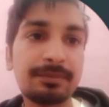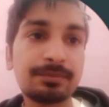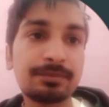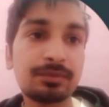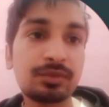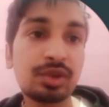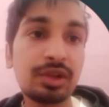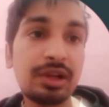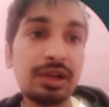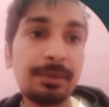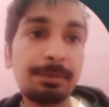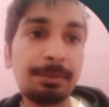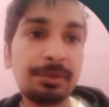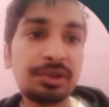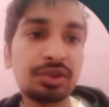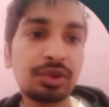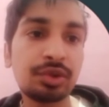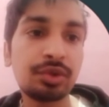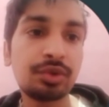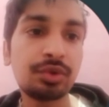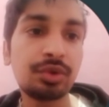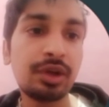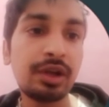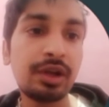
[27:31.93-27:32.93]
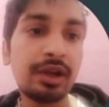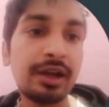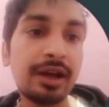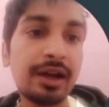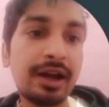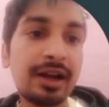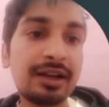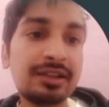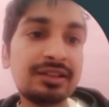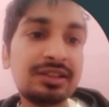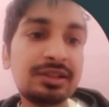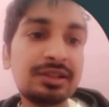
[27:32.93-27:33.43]
So let me show you.
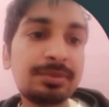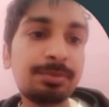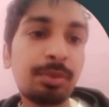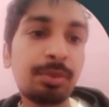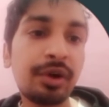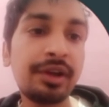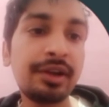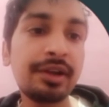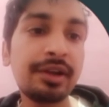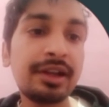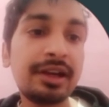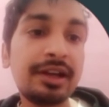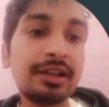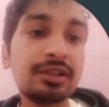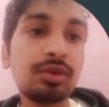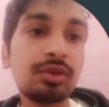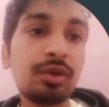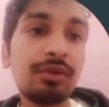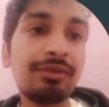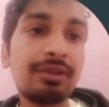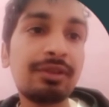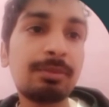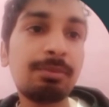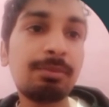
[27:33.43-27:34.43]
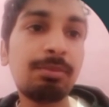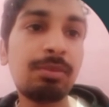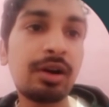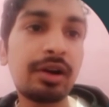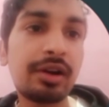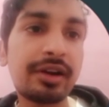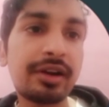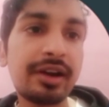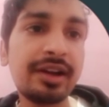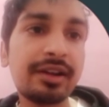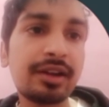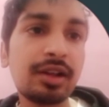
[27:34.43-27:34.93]
At this point, it is overbought,
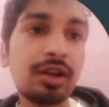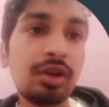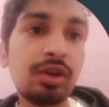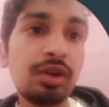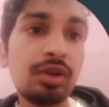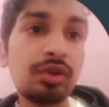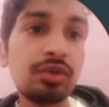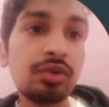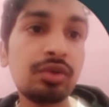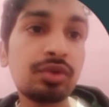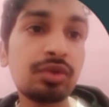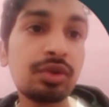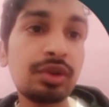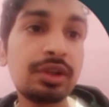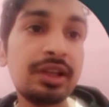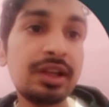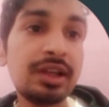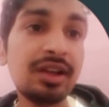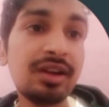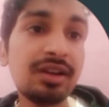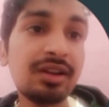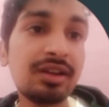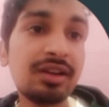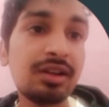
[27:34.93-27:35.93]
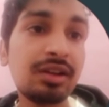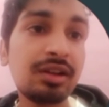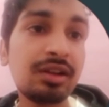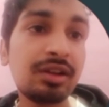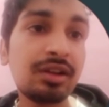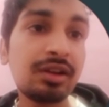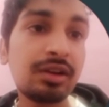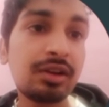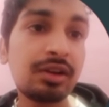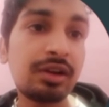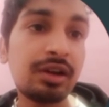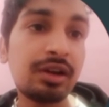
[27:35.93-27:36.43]
right? So here,
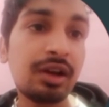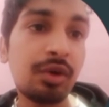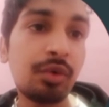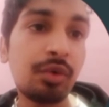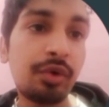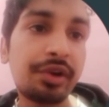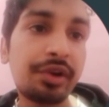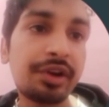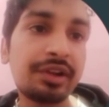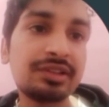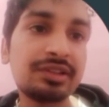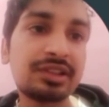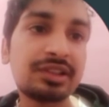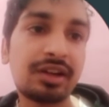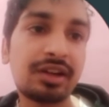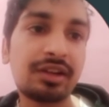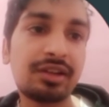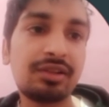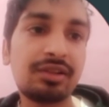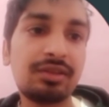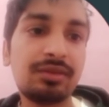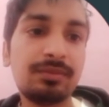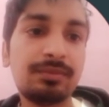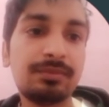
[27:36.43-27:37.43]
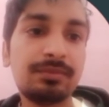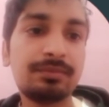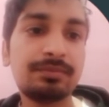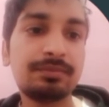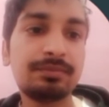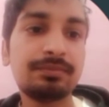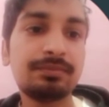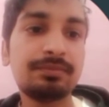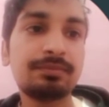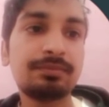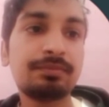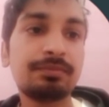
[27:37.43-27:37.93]
downtrend started.
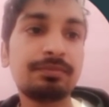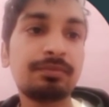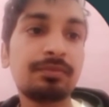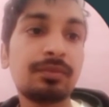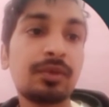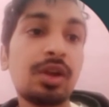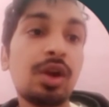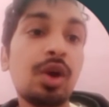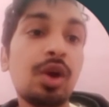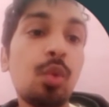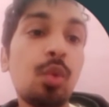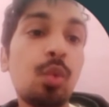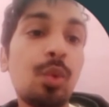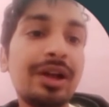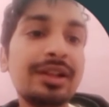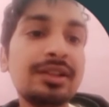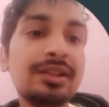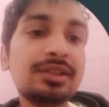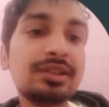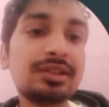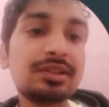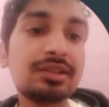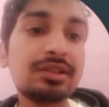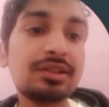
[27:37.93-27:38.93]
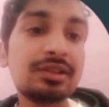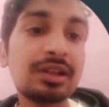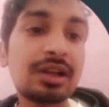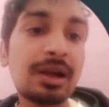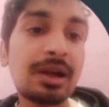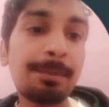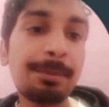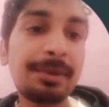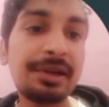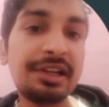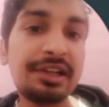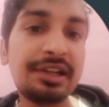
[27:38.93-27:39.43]
Once the
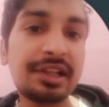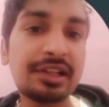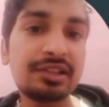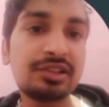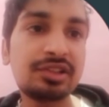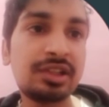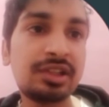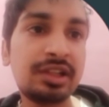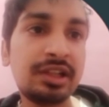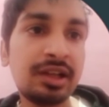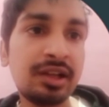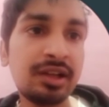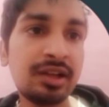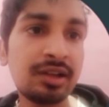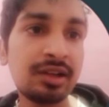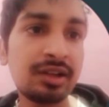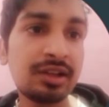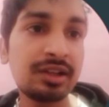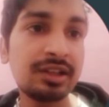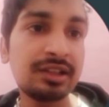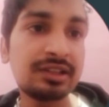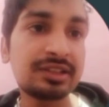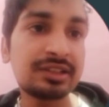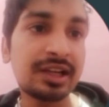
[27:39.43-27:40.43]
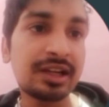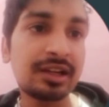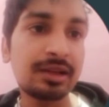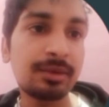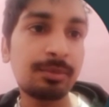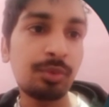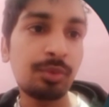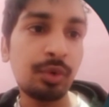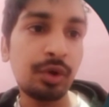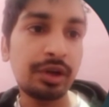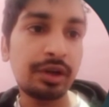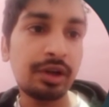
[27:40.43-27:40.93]
company touched here, it started
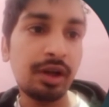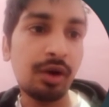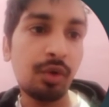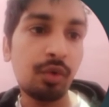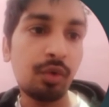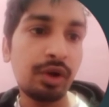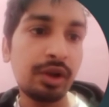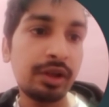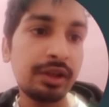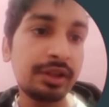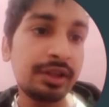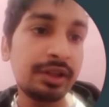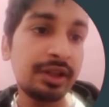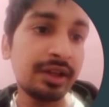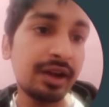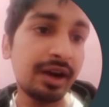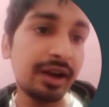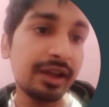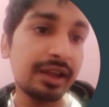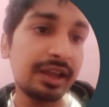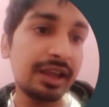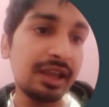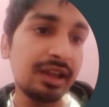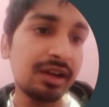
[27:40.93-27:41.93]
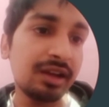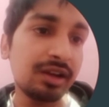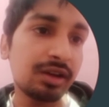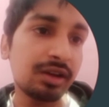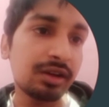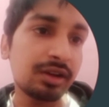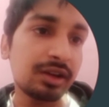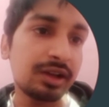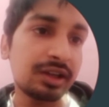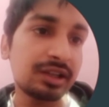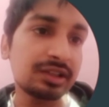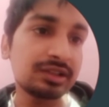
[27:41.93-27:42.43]
moving down. Here
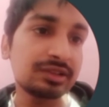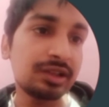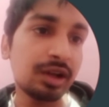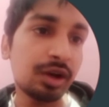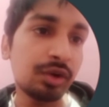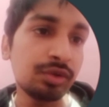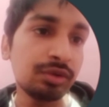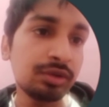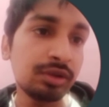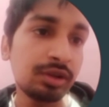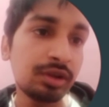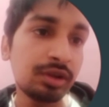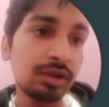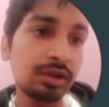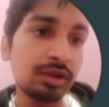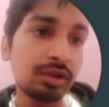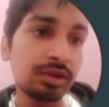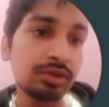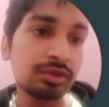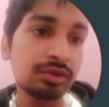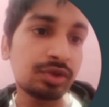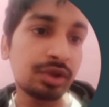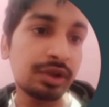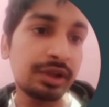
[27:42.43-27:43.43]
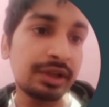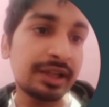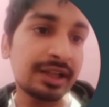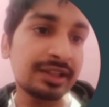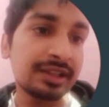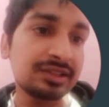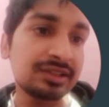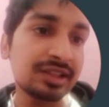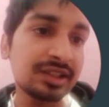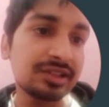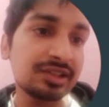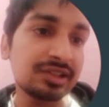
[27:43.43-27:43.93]
again, it is down. So it
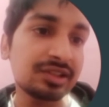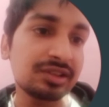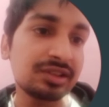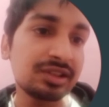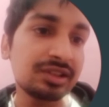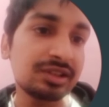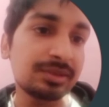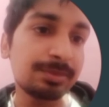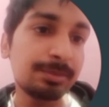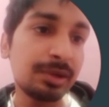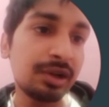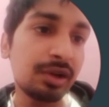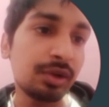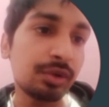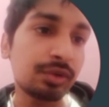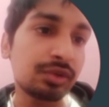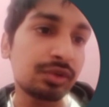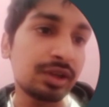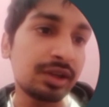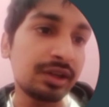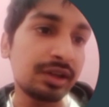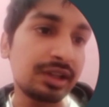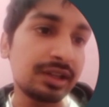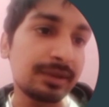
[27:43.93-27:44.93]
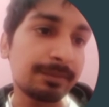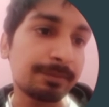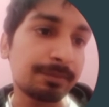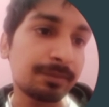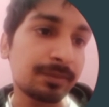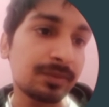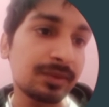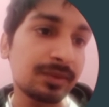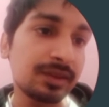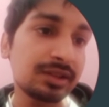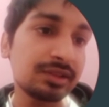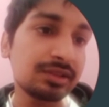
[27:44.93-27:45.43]
has touched this below 30.
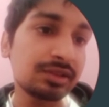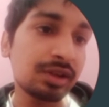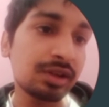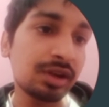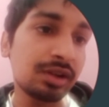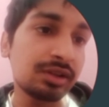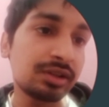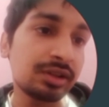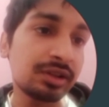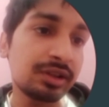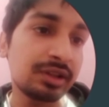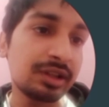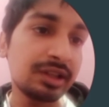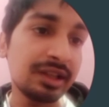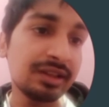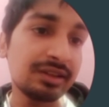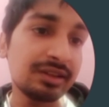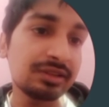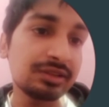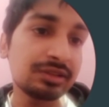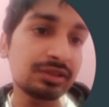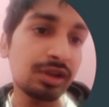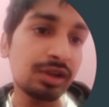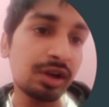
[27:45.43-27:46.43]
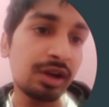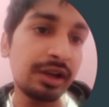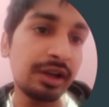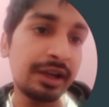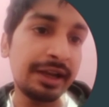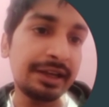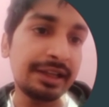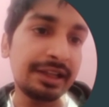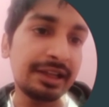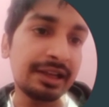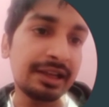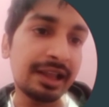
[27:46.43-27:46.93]
This is called 30 and this is called
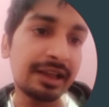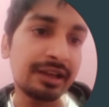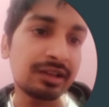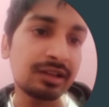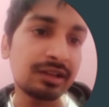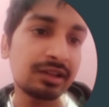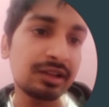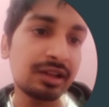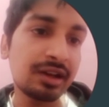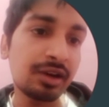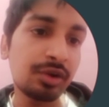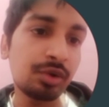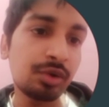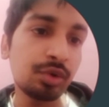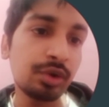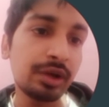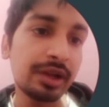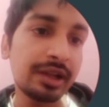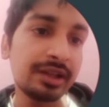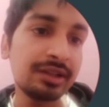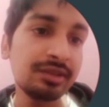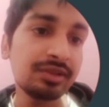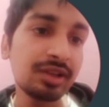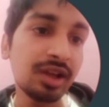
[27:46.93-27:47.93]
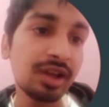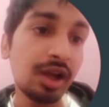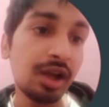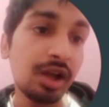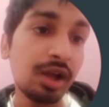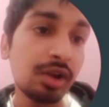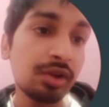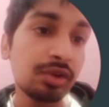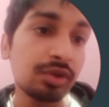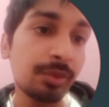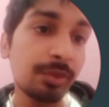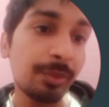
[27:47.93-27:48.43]
80 line. There are two lines.
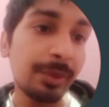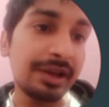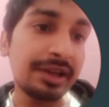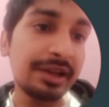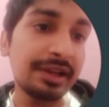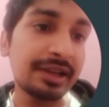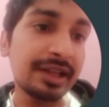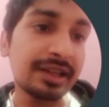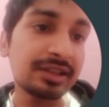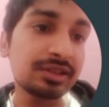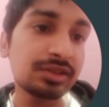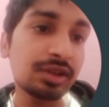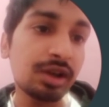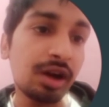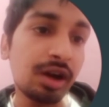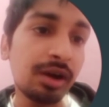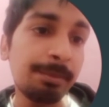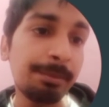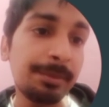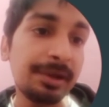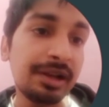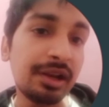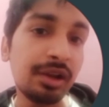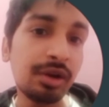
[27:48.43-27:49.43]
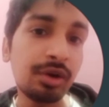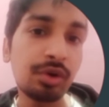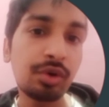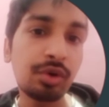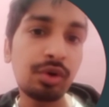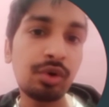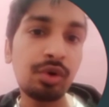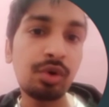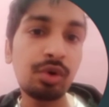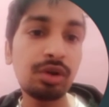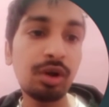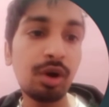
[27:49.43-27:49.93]
So when it has gone
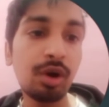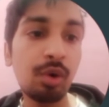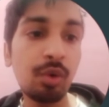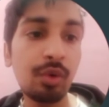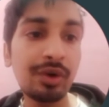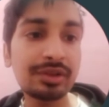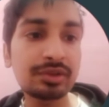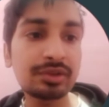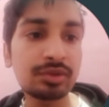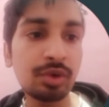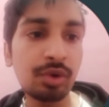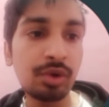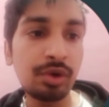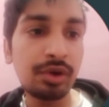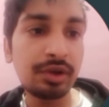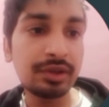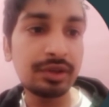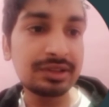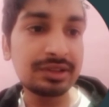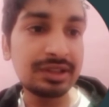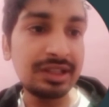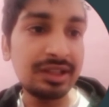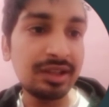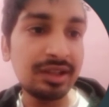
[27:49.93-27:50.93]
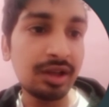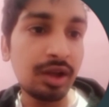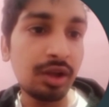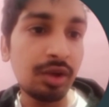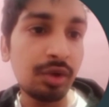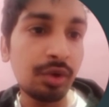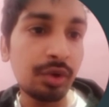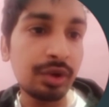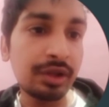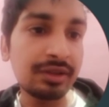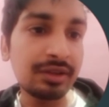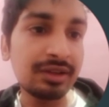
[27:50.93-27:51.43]
below to the oversold, see,
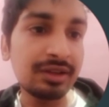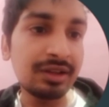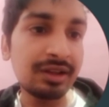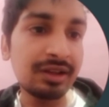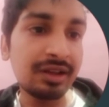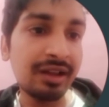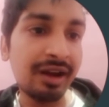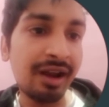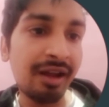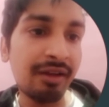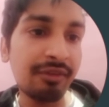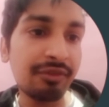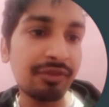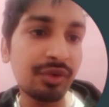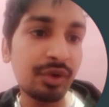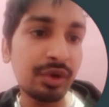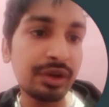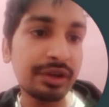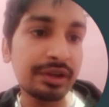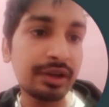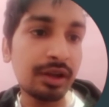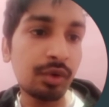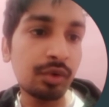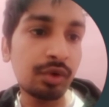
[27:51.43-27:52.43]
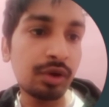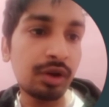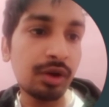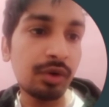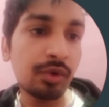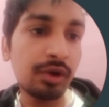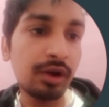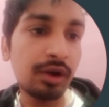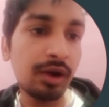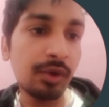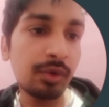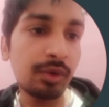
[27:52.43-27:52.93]
you can see the graph going down,
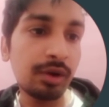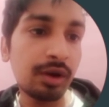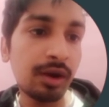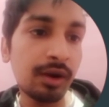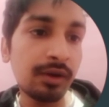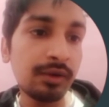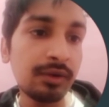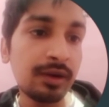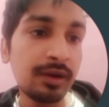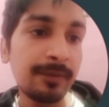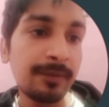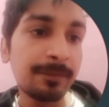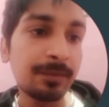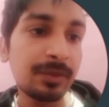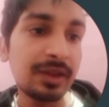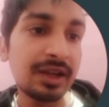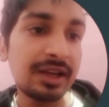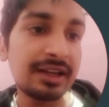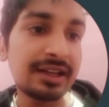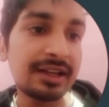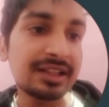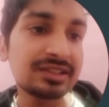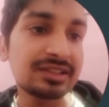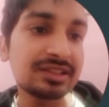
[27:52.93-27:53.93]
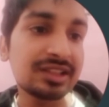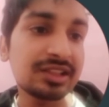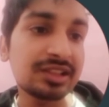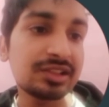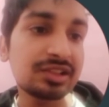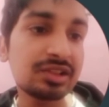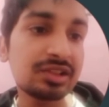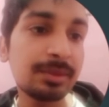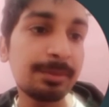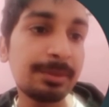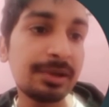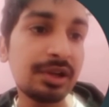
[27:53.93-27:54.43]
down, down, down. Then it has
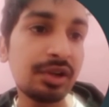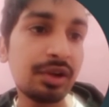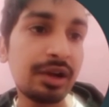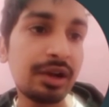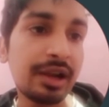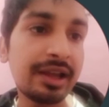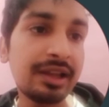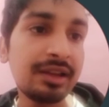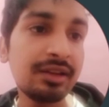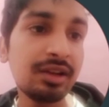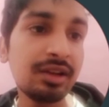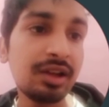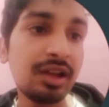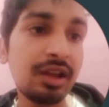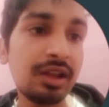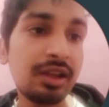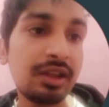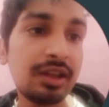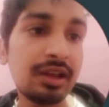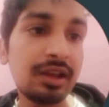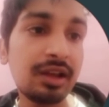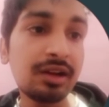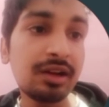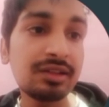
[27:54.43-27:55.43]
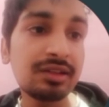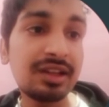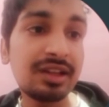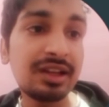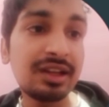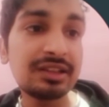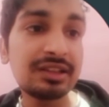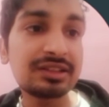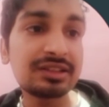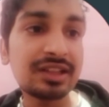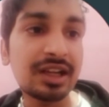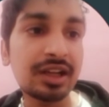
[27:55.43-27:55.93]
touched the below line here.
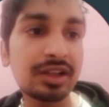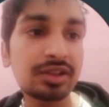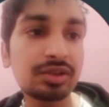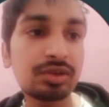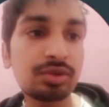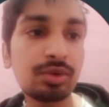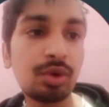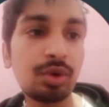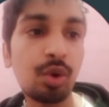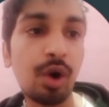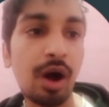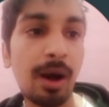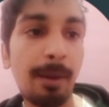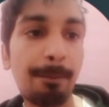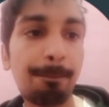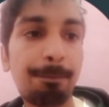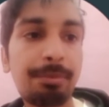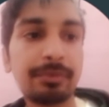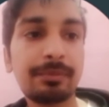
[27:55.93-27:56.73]
Then it starts to go up.